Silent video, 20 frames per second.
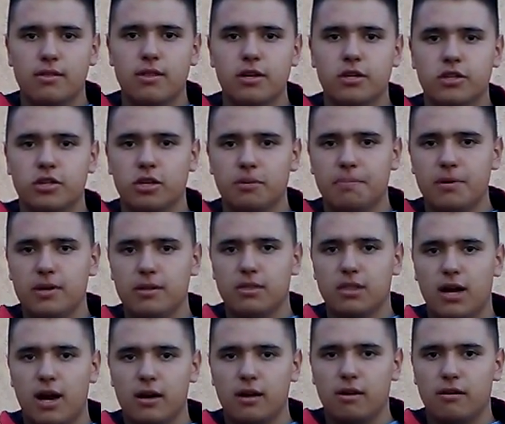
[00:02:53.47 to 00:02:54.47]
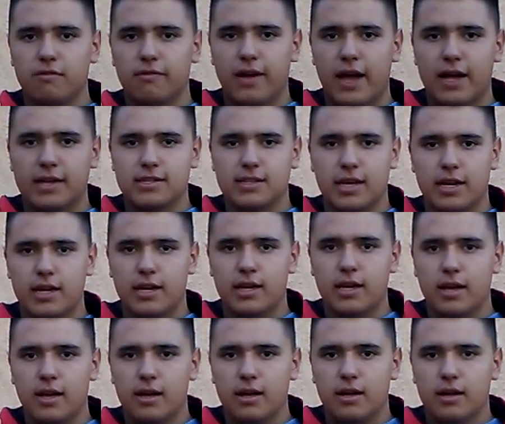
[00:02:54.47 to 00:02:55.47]
This should be thought of as a
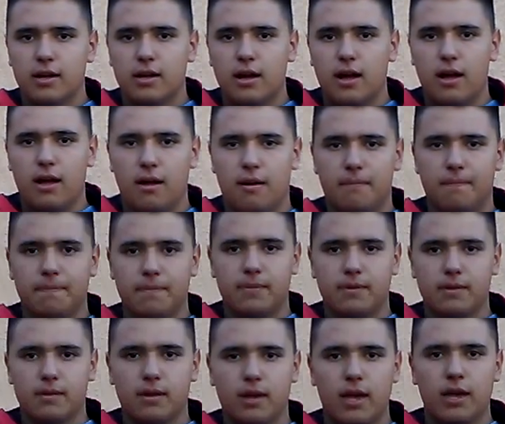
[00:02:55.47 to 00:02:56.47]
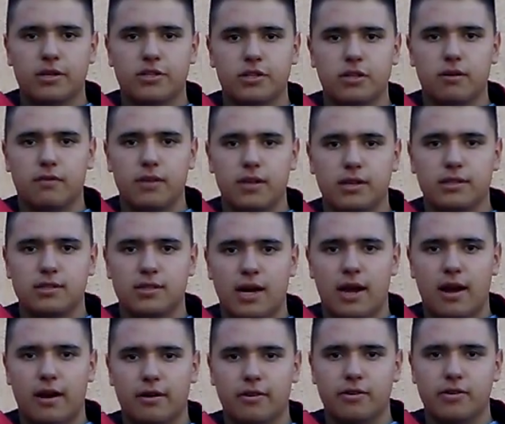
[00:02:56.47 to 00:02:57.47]
issue of the
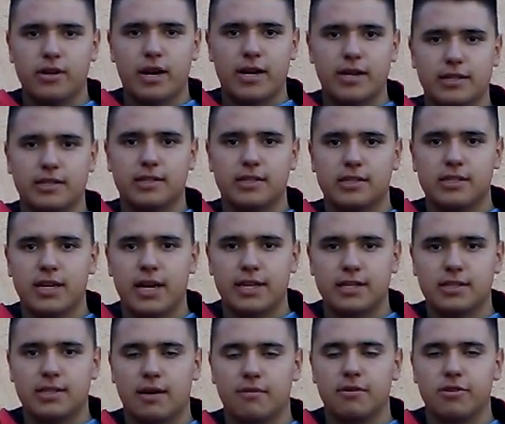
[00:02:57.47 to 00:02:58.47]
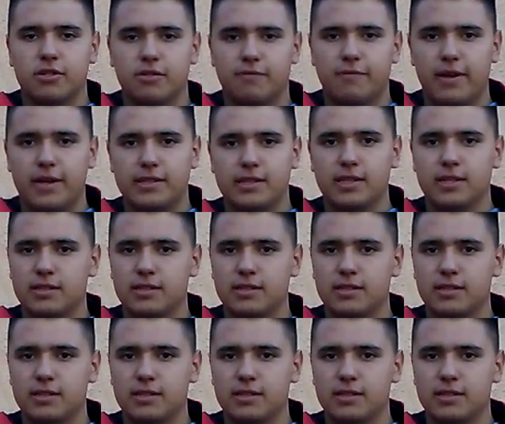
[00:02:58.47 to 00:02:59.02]
entire United States that we should face,